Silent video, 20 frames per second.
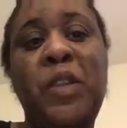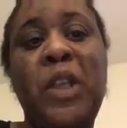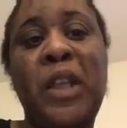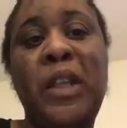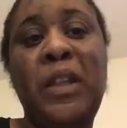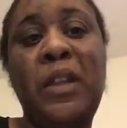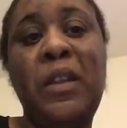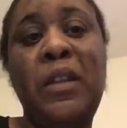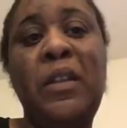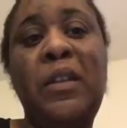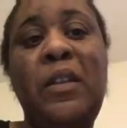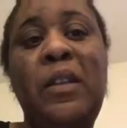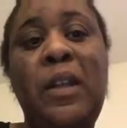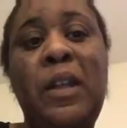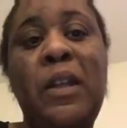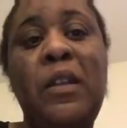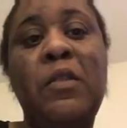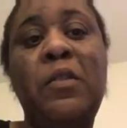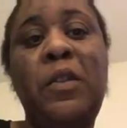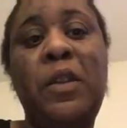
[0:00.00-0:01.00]
At the end of the
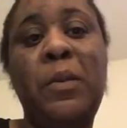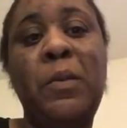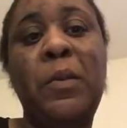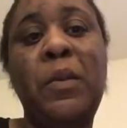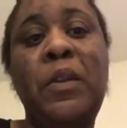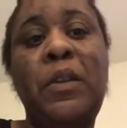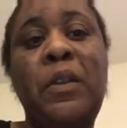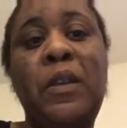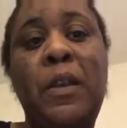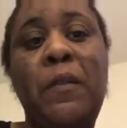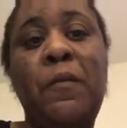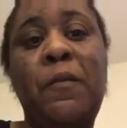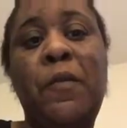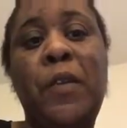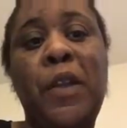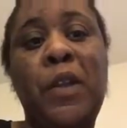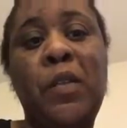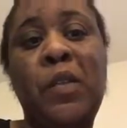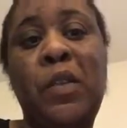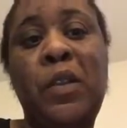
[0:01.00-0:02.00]
day, your siblings come
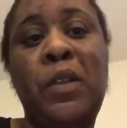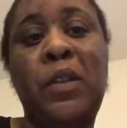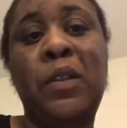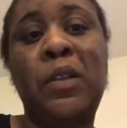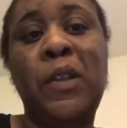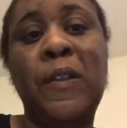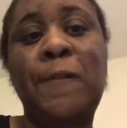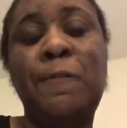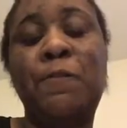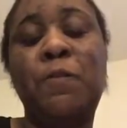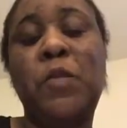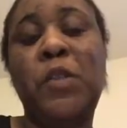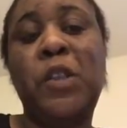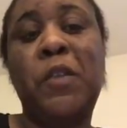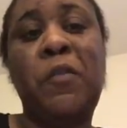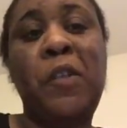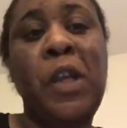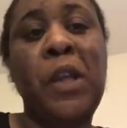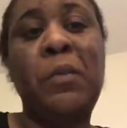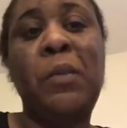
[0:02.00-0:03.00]
first,
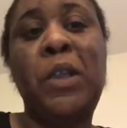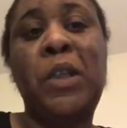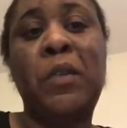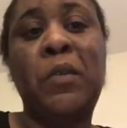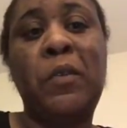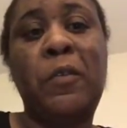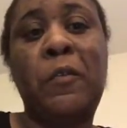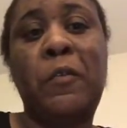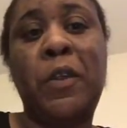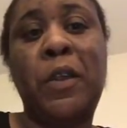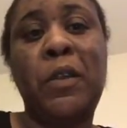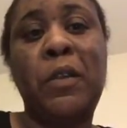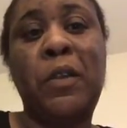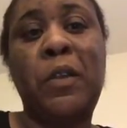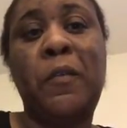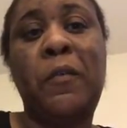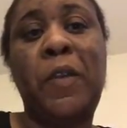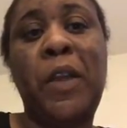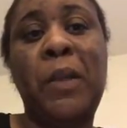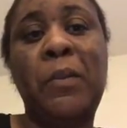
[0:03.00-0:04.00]
your family comes
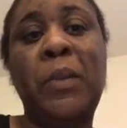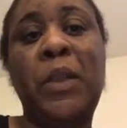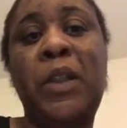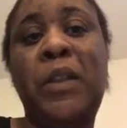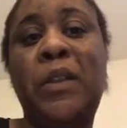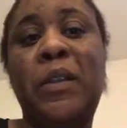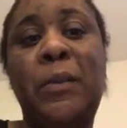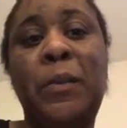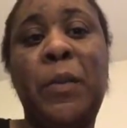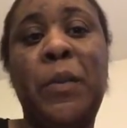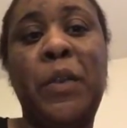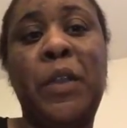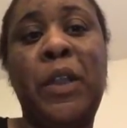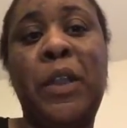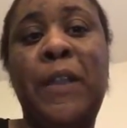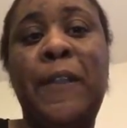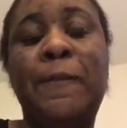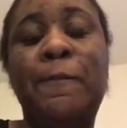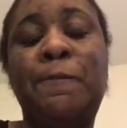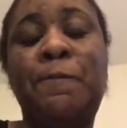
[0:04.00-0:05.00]
first, family is
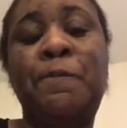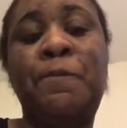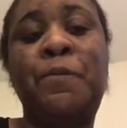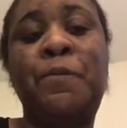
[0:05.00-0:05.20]
important.